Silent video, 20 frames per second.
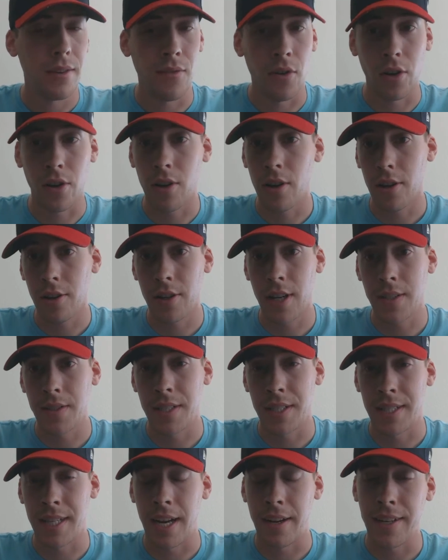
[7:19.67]
Vernon
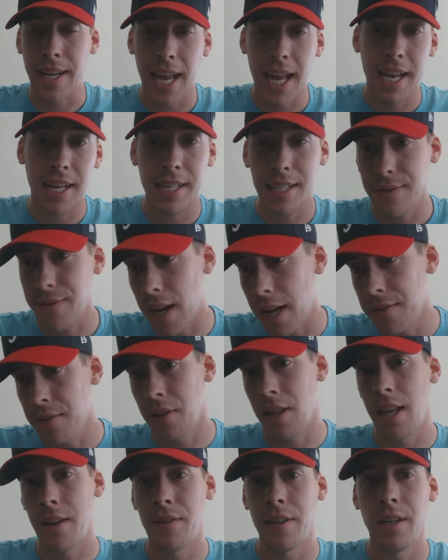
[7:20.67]
Hargreaves is there. Yeah, he's
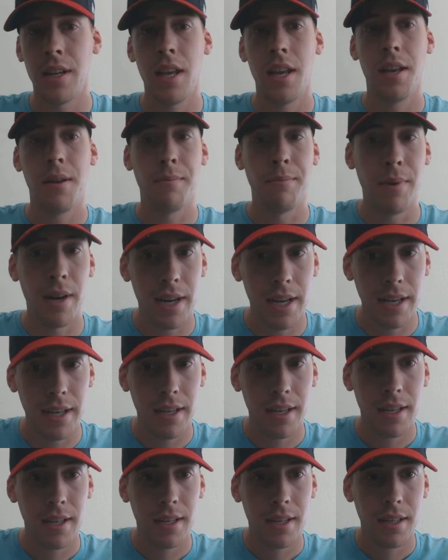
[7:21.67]
5'11",
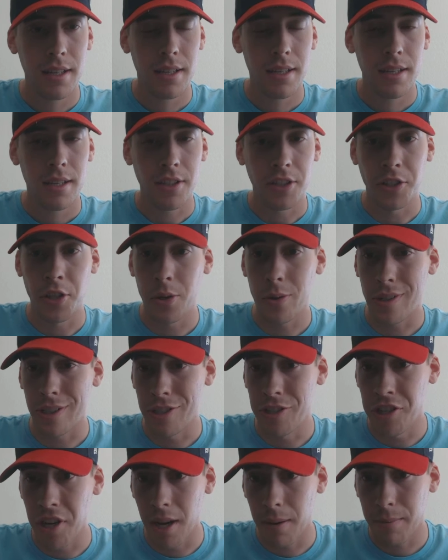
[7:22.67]
but the dude
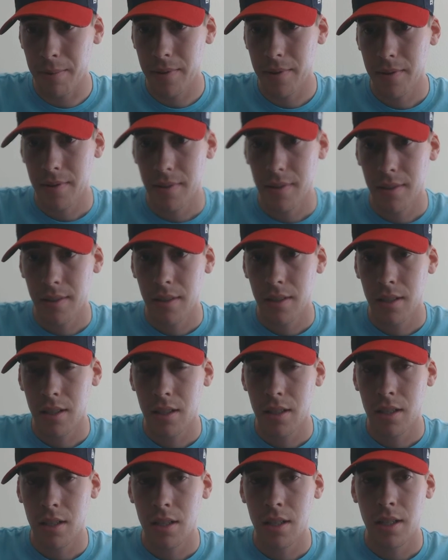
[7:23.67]
can jump.
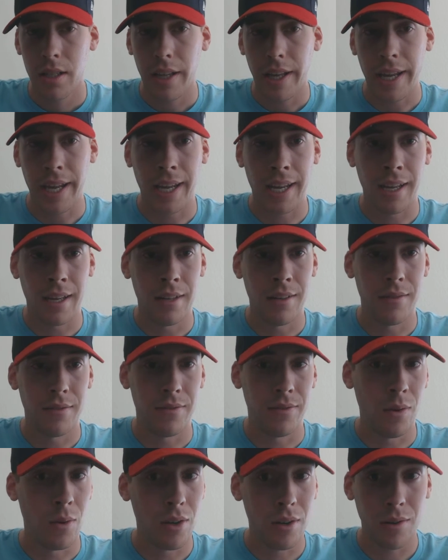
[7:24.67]
And
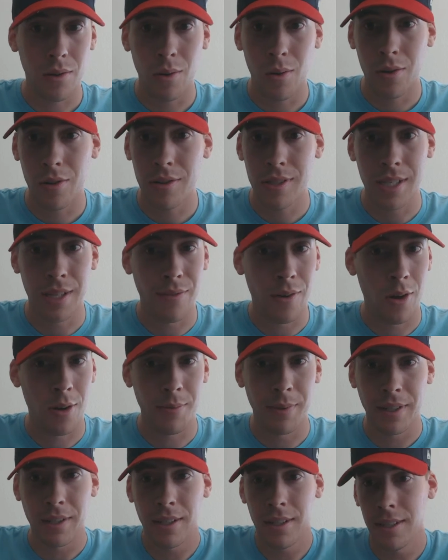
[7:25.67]
Florida corners have all
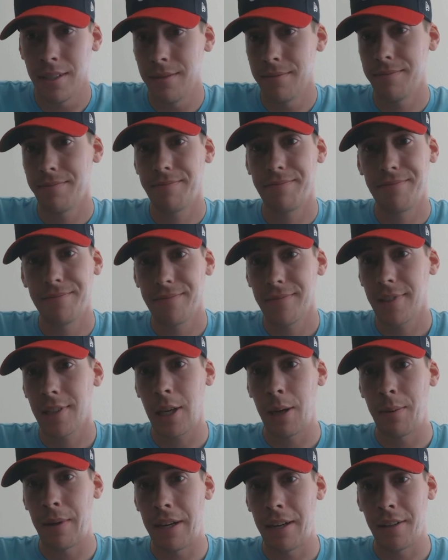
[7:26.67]
been good
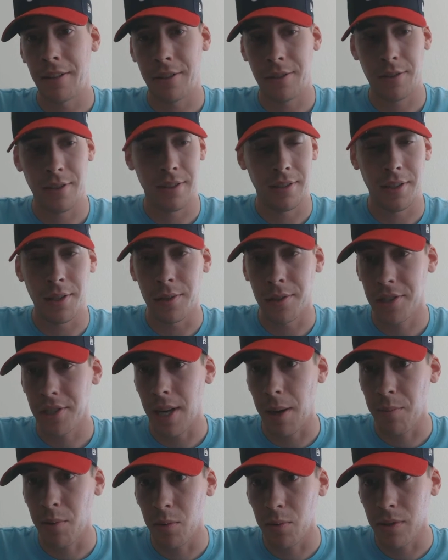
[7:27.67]
coming out of their career. Lito
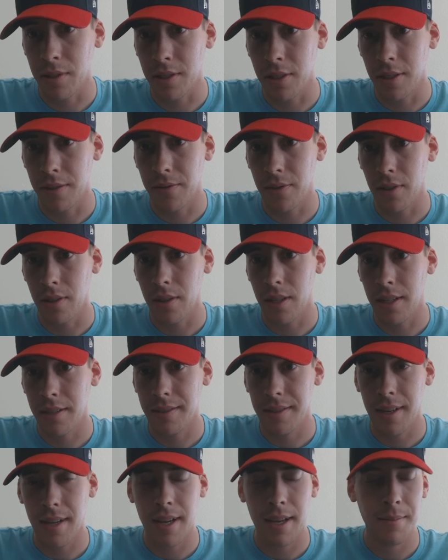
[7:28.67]
Shepherd was good for a long
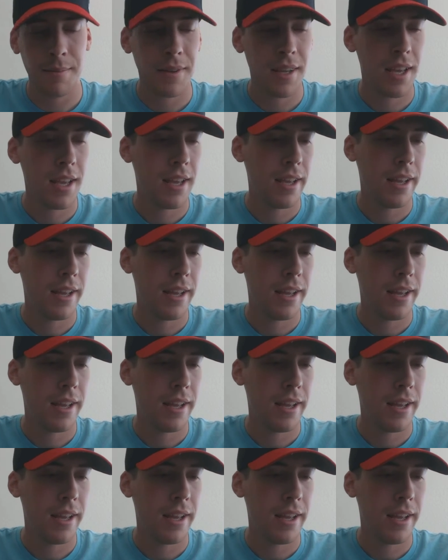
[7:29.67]
time.